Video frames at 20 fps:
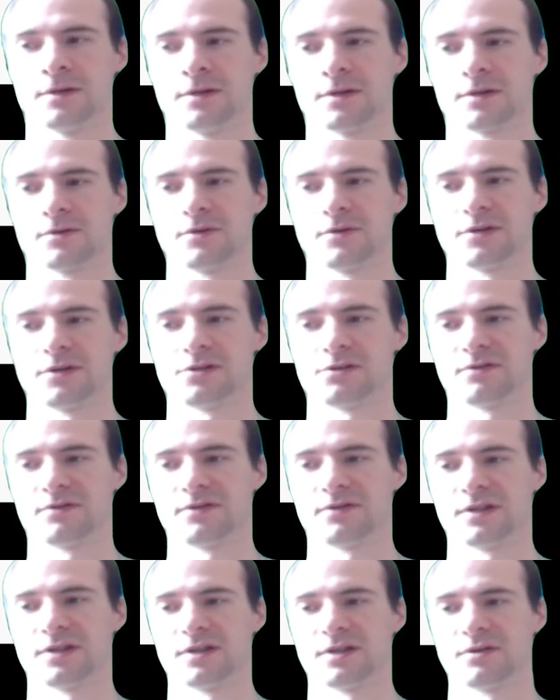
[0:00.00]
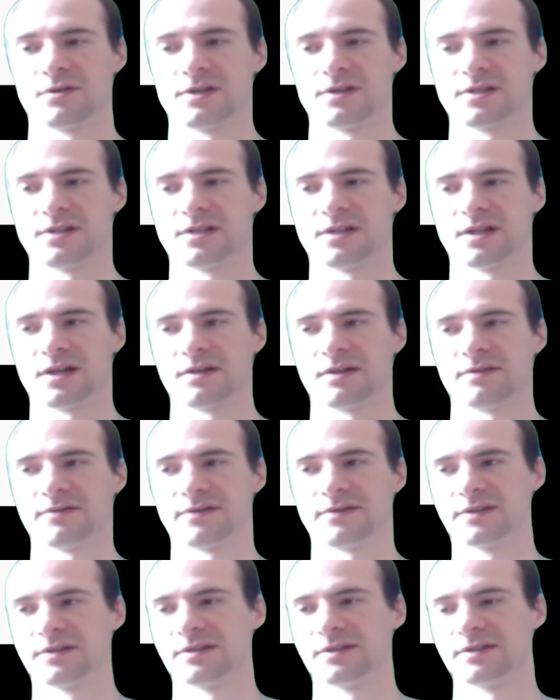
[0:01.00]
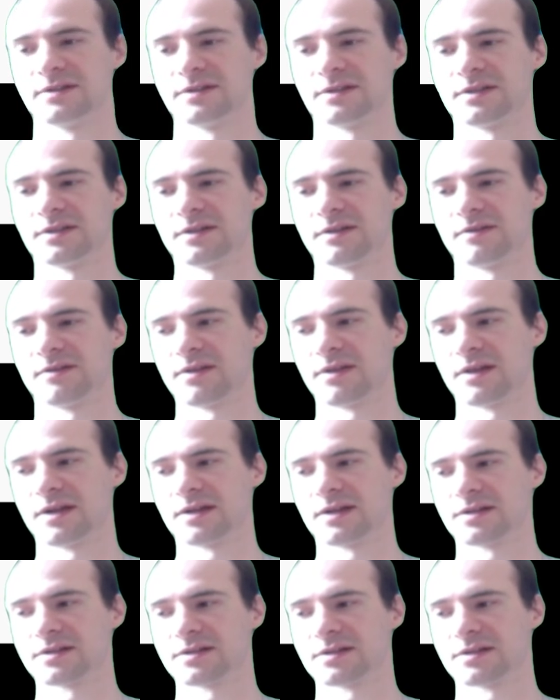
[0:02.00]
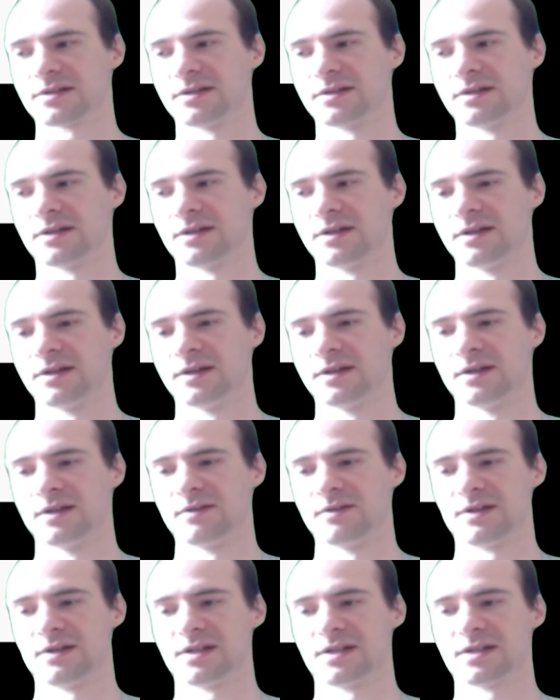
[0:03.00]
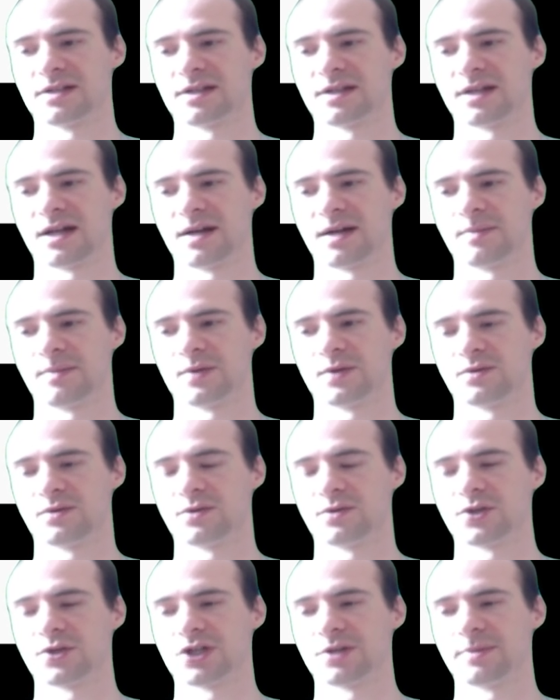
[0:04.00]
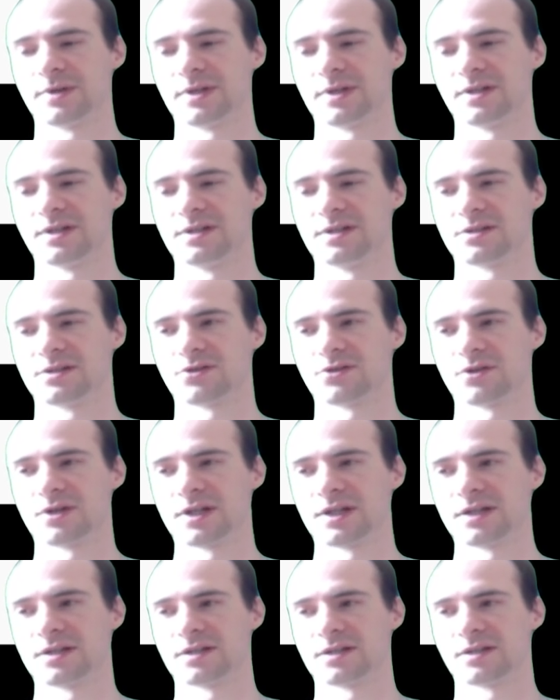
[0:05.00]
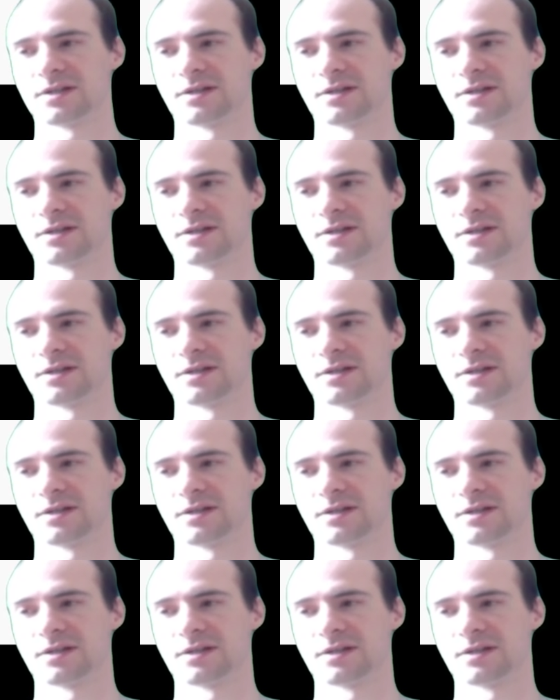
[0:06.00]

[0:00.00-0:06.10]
Christopher now has enough. He thinks it's time to ship in his trade